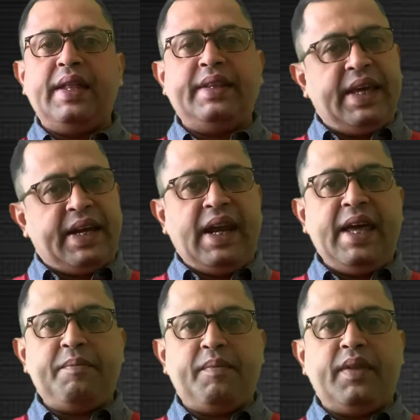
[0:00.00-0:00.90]
They
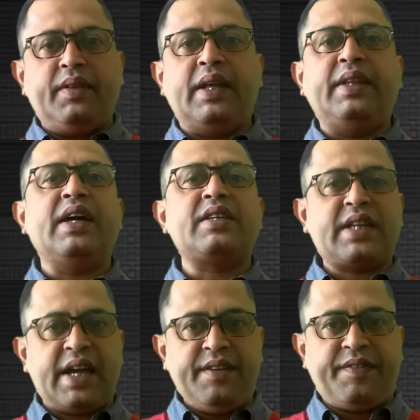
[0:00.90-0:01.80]
claim that they are
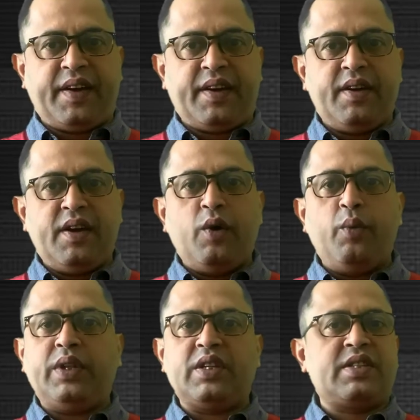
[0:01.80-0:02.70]
scientific
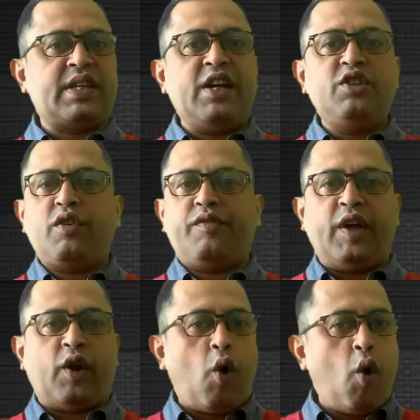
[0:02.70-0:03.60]
with a science of
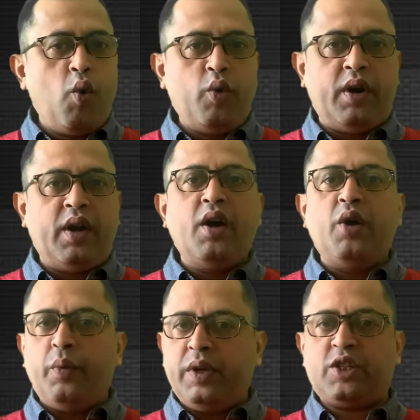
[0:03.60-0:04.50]
their own
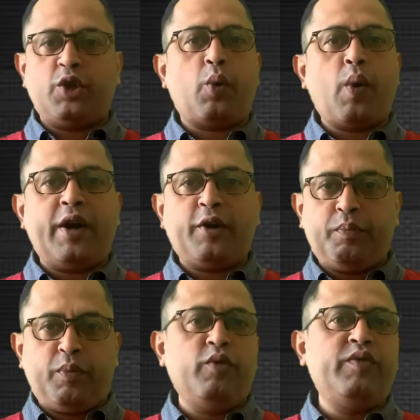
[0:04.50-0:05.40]
which is required to
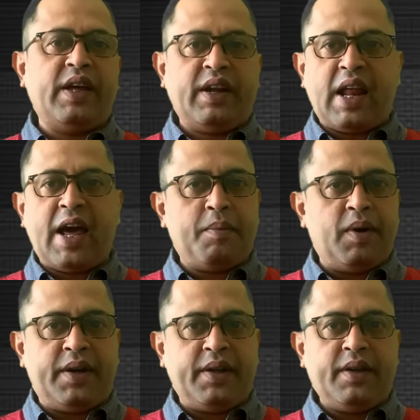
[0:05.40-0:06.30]
prove their
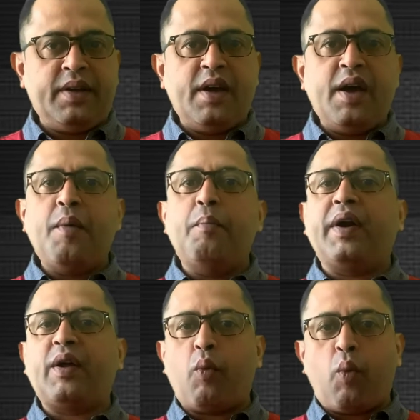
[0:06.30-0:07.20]
reliability
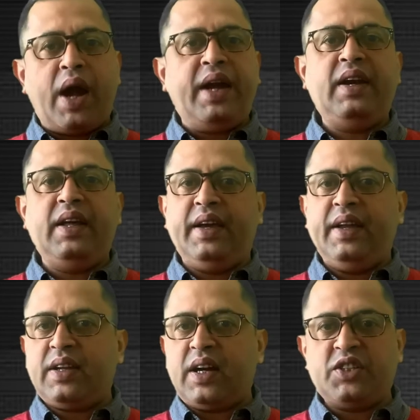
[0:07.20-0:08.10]
but are widely
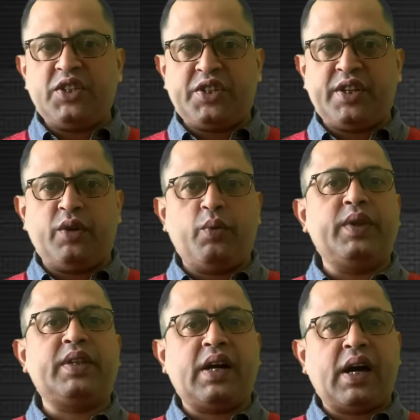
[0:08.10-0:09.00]
inconsistent
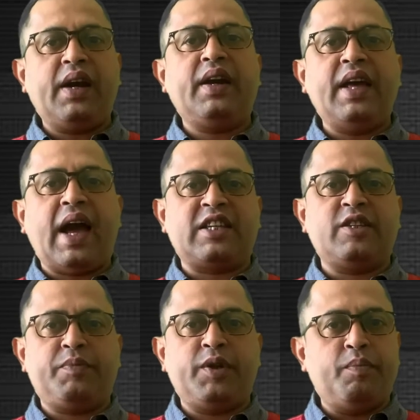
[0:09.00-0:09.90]
with currently
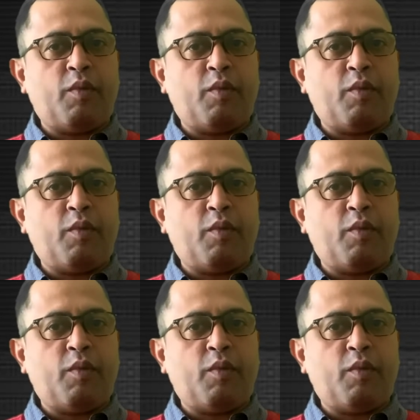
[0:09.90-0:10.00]
accepted